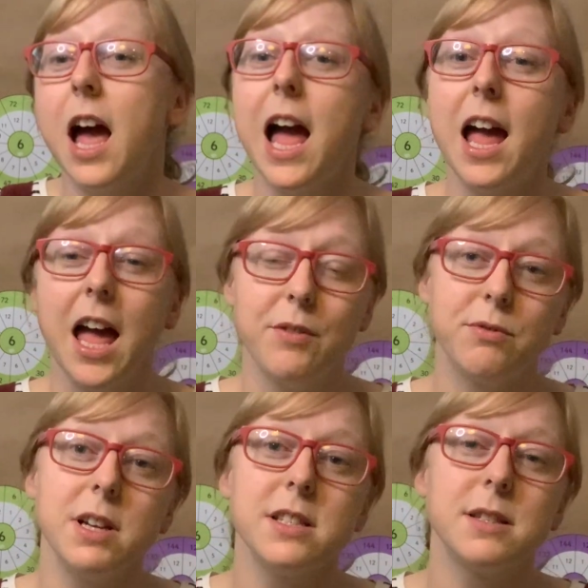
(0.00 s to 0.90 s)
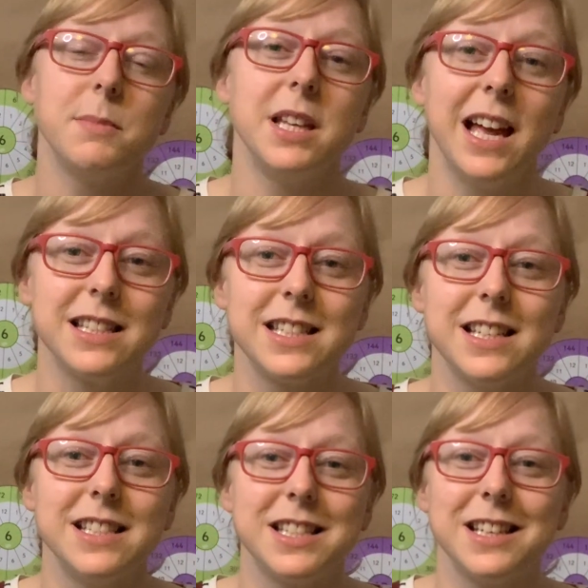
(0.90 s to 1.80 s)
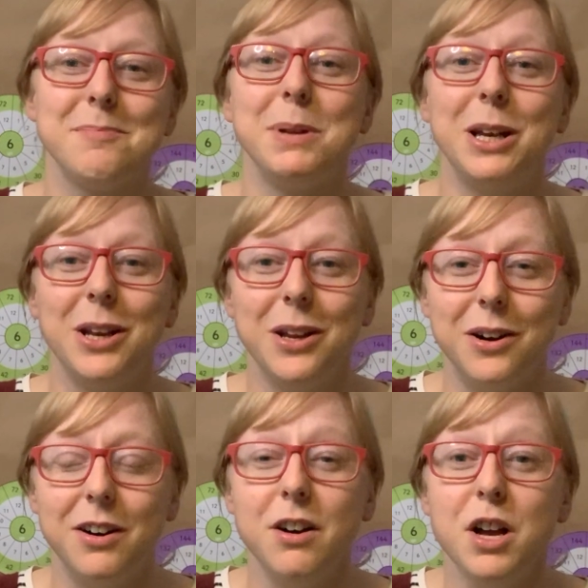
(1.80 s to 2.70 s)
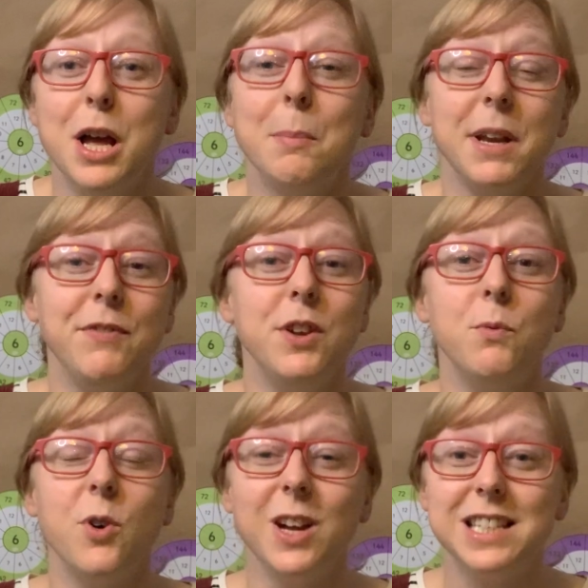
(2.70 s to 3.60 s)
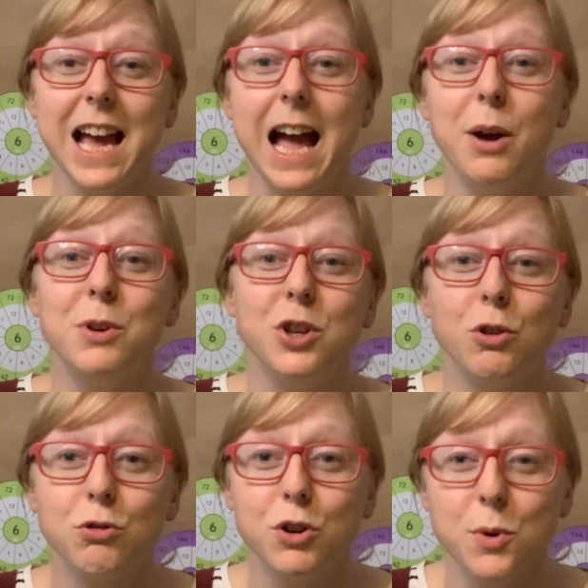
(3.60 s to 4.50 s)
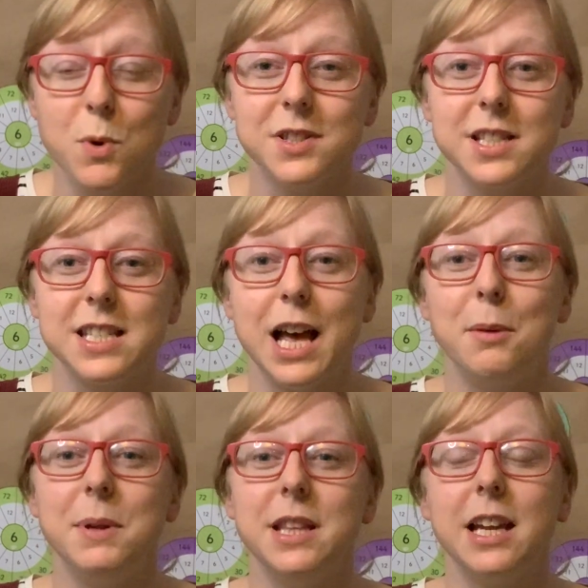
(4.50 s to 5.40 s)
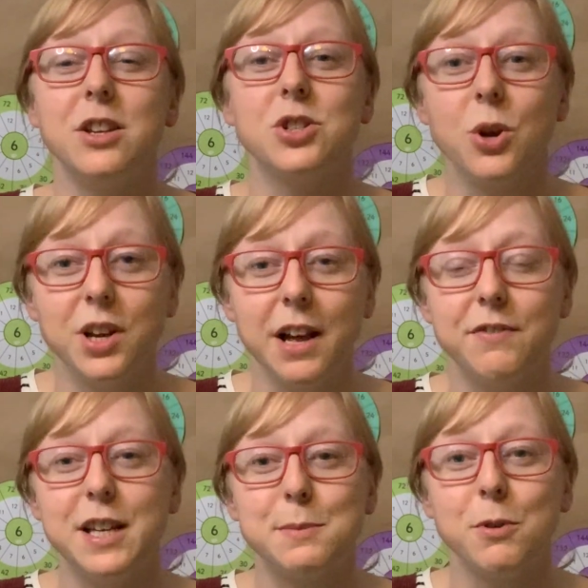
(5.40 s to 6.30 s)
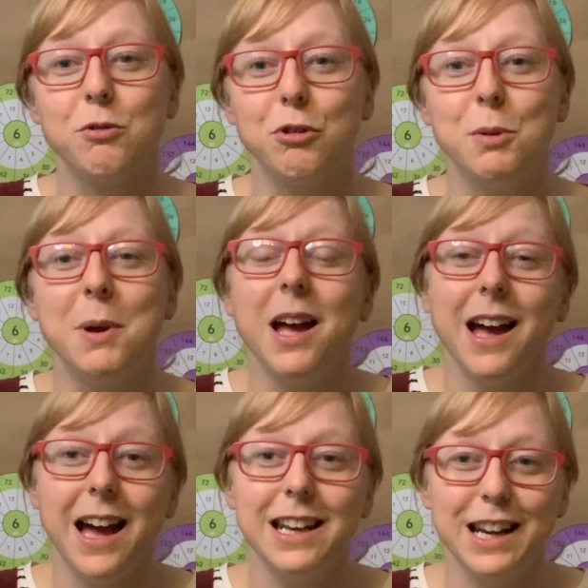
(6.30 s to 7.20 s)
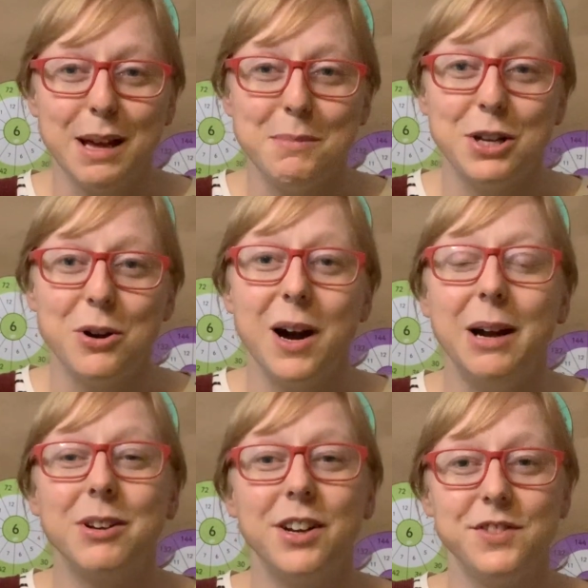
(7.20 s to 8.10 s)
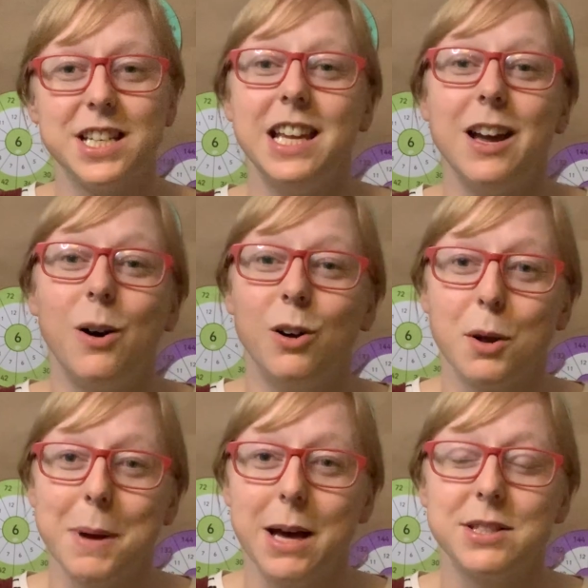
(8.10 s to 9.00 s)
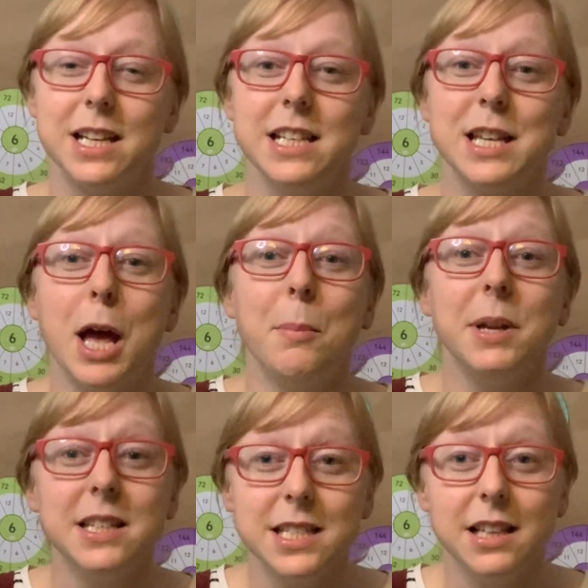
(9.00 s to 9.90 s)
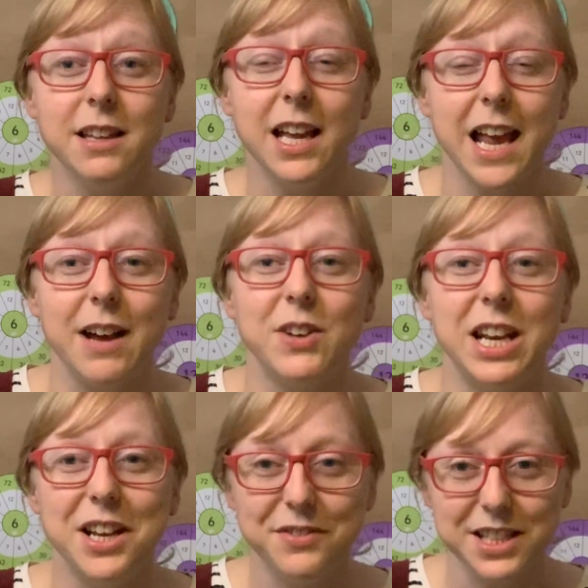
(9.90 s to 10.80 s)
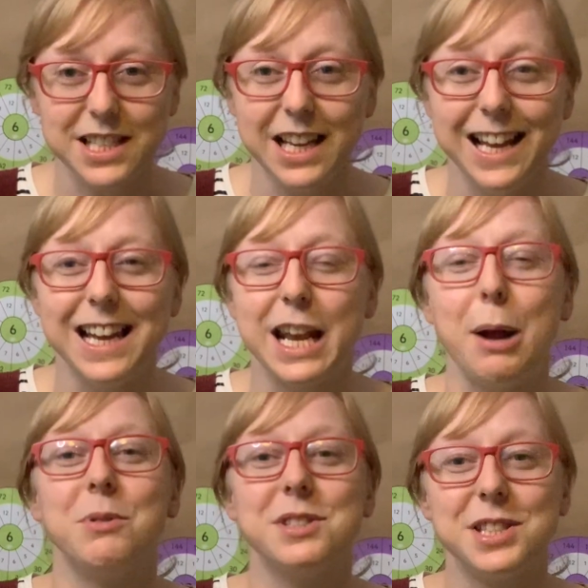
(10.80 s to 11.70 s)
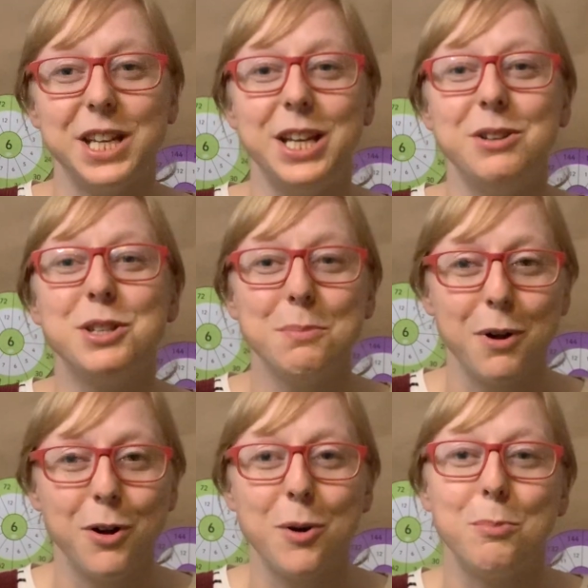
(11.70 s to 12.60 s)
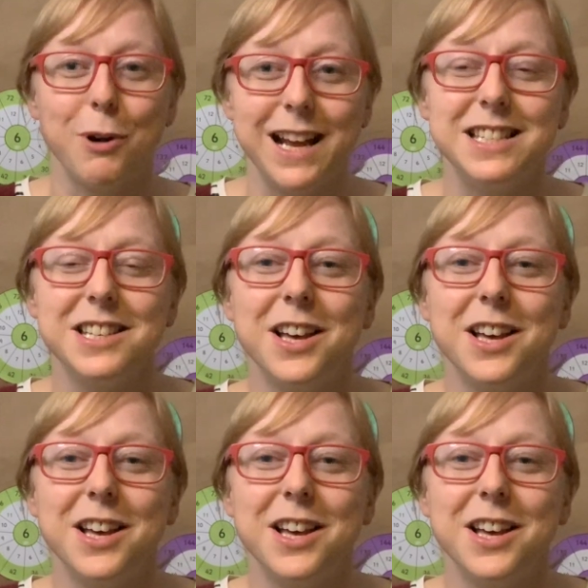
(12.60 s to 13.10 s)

I have written some of the answers below. But if you've worked it out and your grown-up wants to tell me, they can join our Facebook group and let me know. I would love to hear all about it. But until then, have a lovely day, and I will see you tomorrow bright and